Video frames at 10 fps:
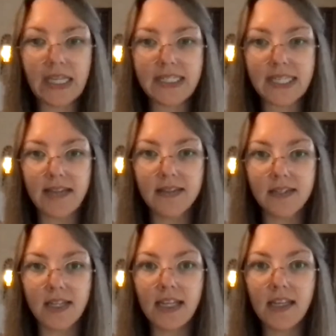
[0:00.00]

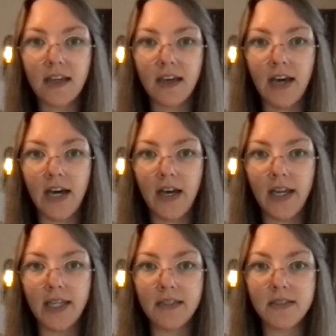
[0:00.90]
intensity
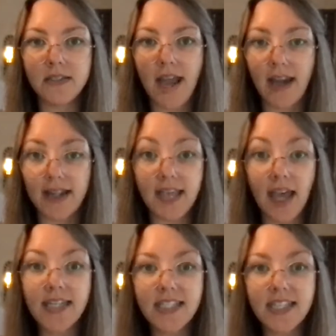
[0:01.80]
is at its
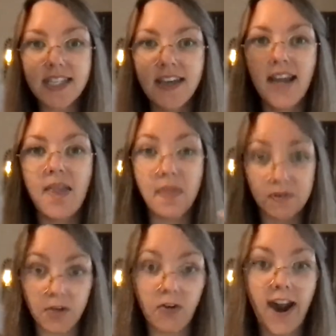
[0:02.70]
height, and then there's
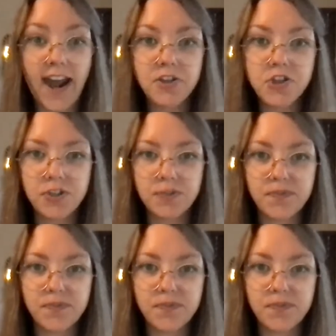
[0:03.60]
a crash.